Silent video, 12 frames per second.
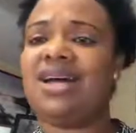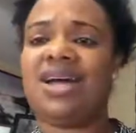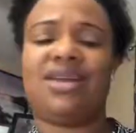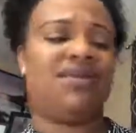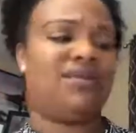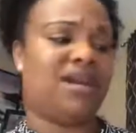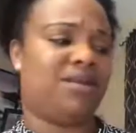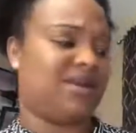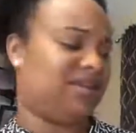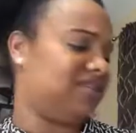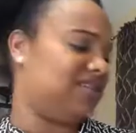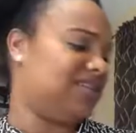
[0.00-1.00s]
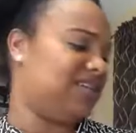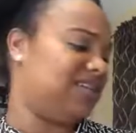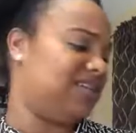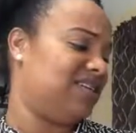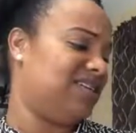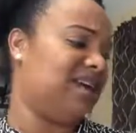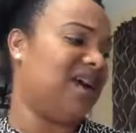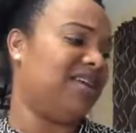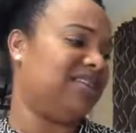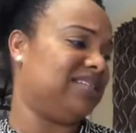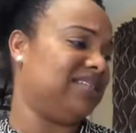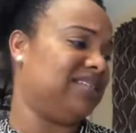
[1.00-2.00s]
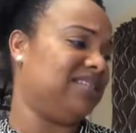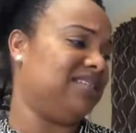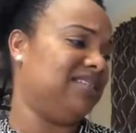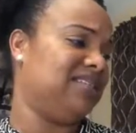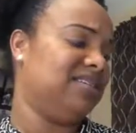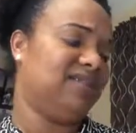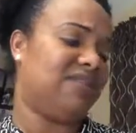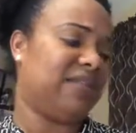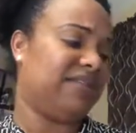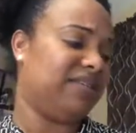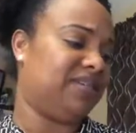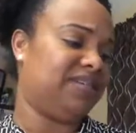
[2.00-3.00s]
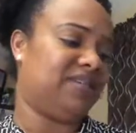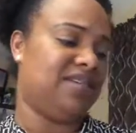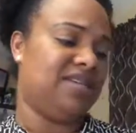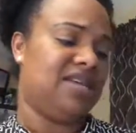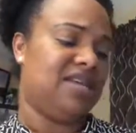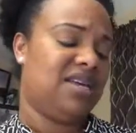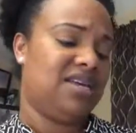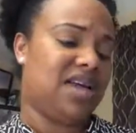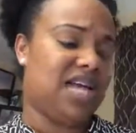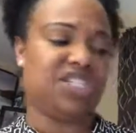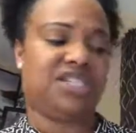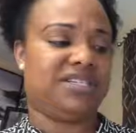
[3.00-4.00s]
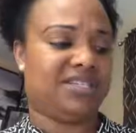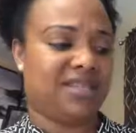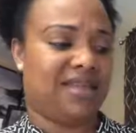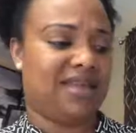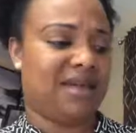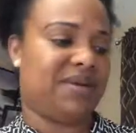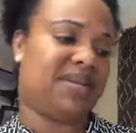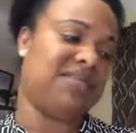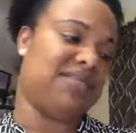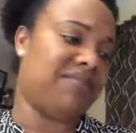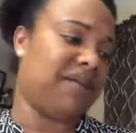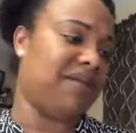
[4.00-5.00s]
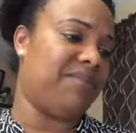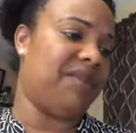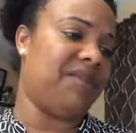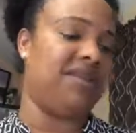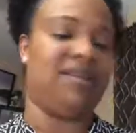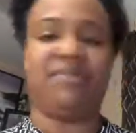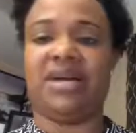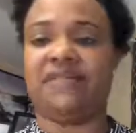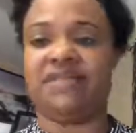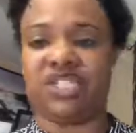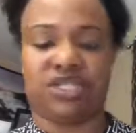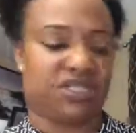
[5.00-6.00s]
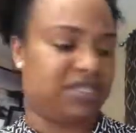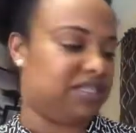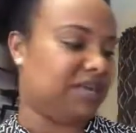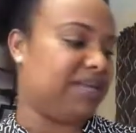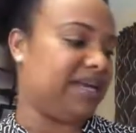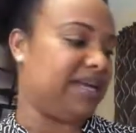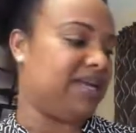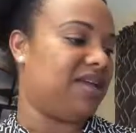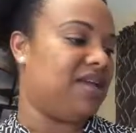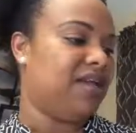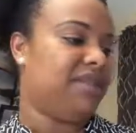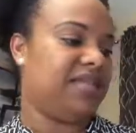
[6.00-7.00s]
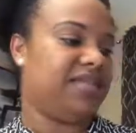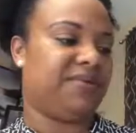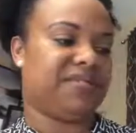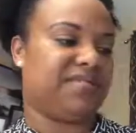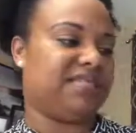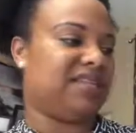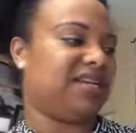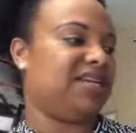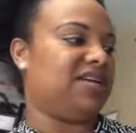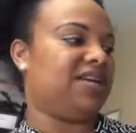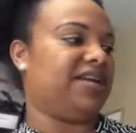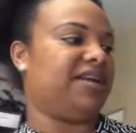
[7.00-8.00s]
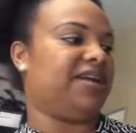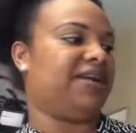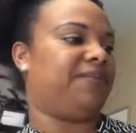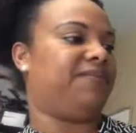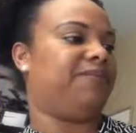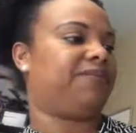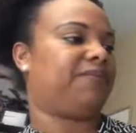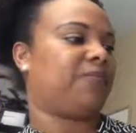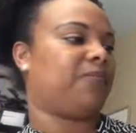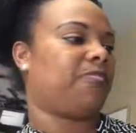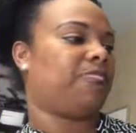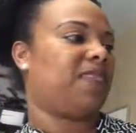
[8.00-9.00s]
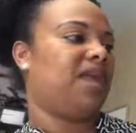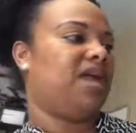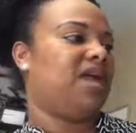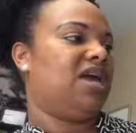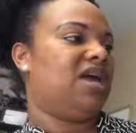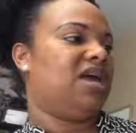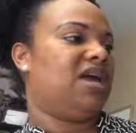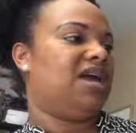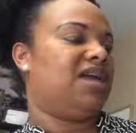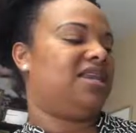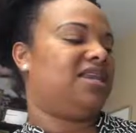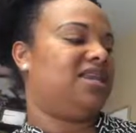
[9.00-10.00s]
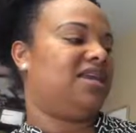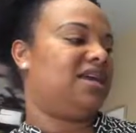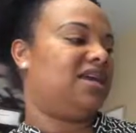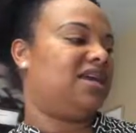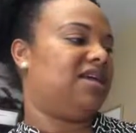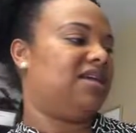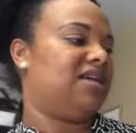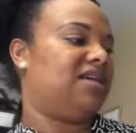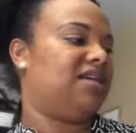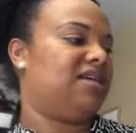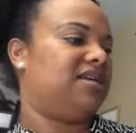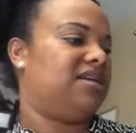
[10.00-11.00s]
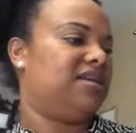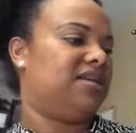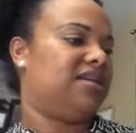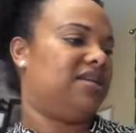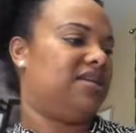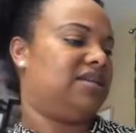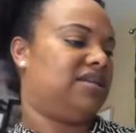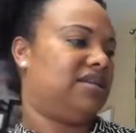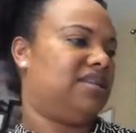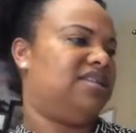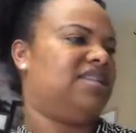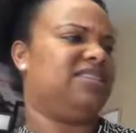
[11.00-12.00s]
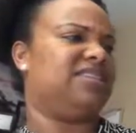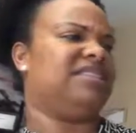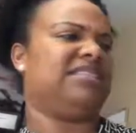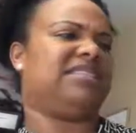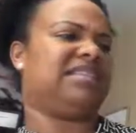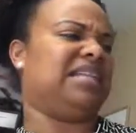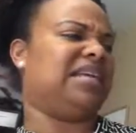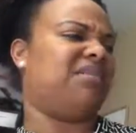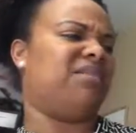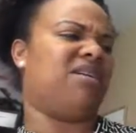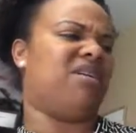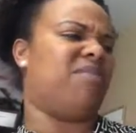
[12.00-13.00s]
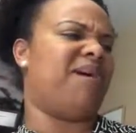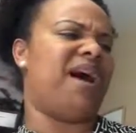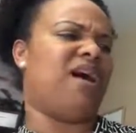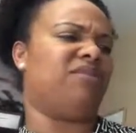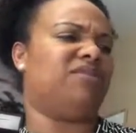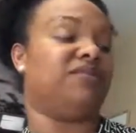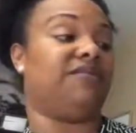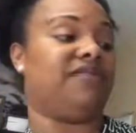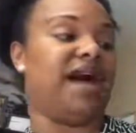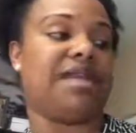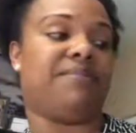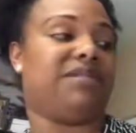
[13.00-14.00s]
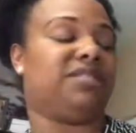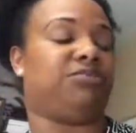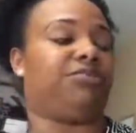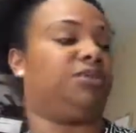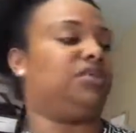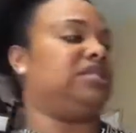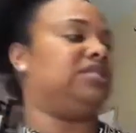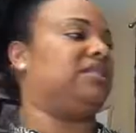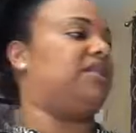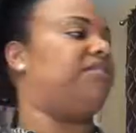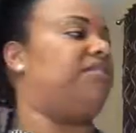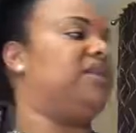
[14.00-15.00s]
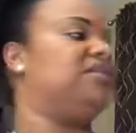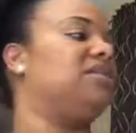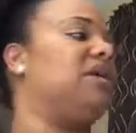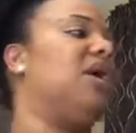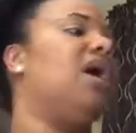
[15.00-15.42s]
I don't care about the study, honestly, whatever. I shouldn't say that because it might be beneficial to somebody. But there was a study on here. And then there's a disclaimer about vitamins and protein supplements.